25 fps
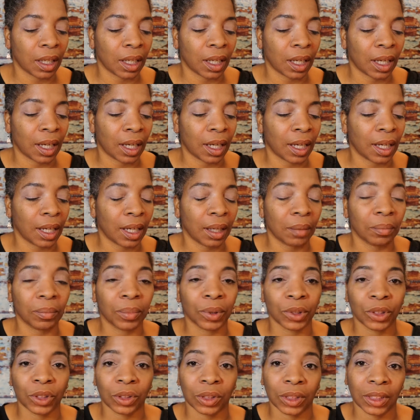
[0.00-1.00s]
I am
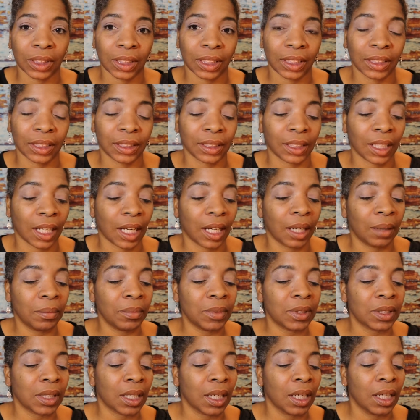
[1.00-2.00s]
butchering these
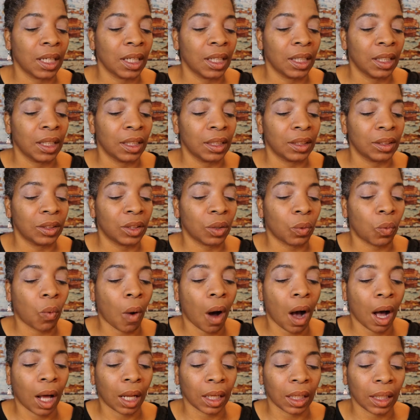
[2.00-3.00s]
names.
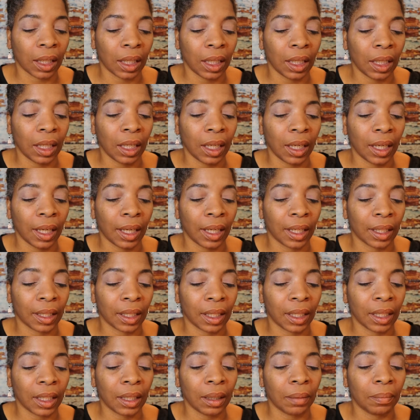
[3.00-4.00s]
Diwali,
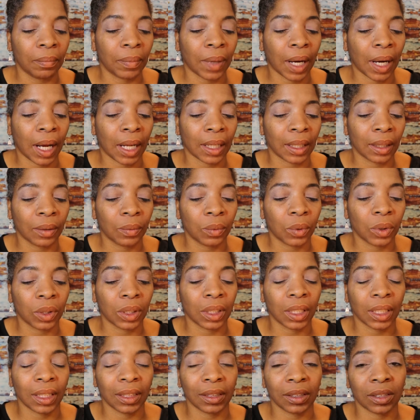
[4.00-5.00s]
Henna,
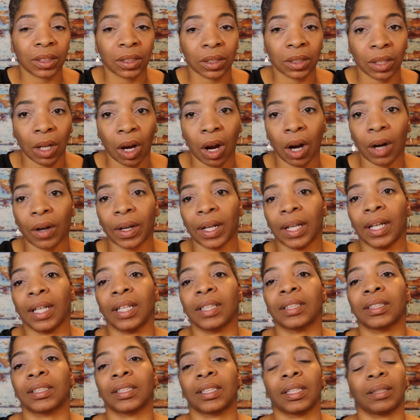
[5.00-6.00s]
Bollywood, and Sari.
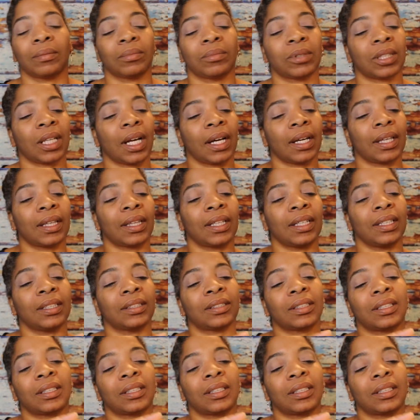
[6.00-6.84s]
It seems like these